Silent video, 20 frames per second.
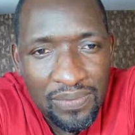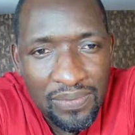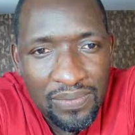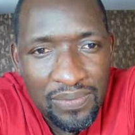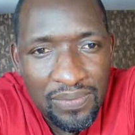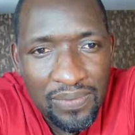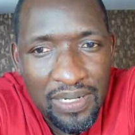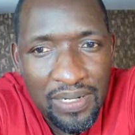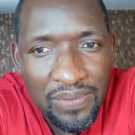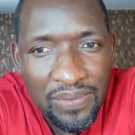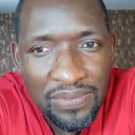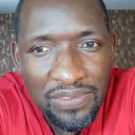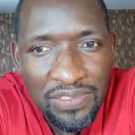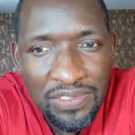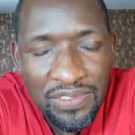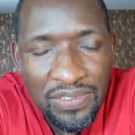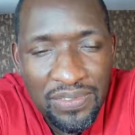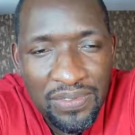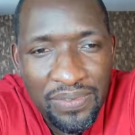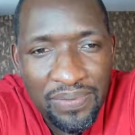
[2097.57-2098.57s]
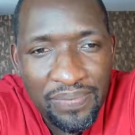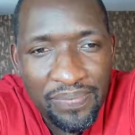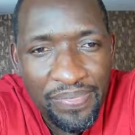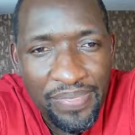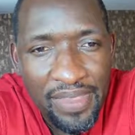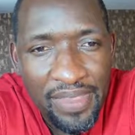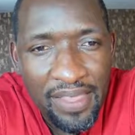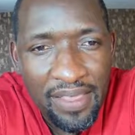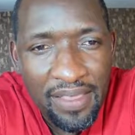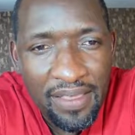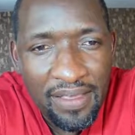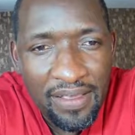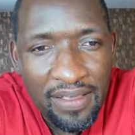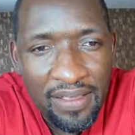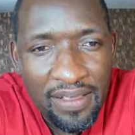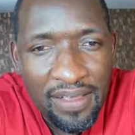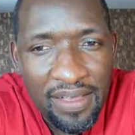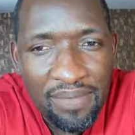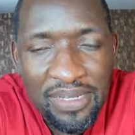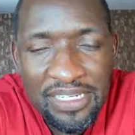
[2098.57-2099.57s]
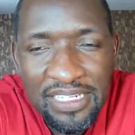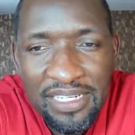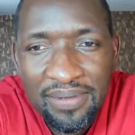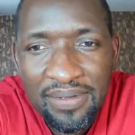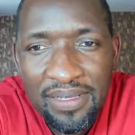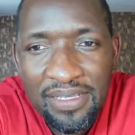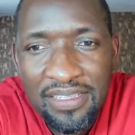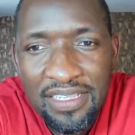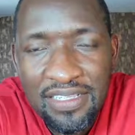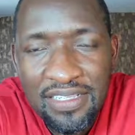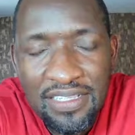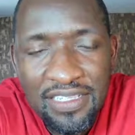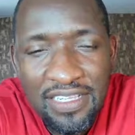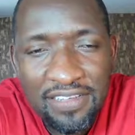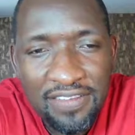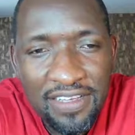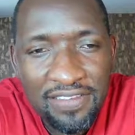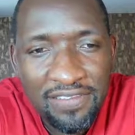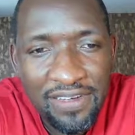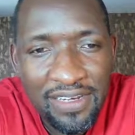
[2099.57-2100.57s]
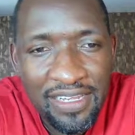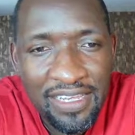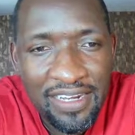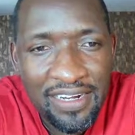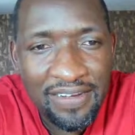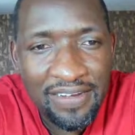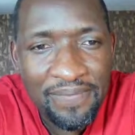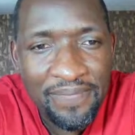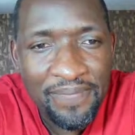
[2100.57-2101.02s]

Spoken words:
Wow. So, but this is survival error.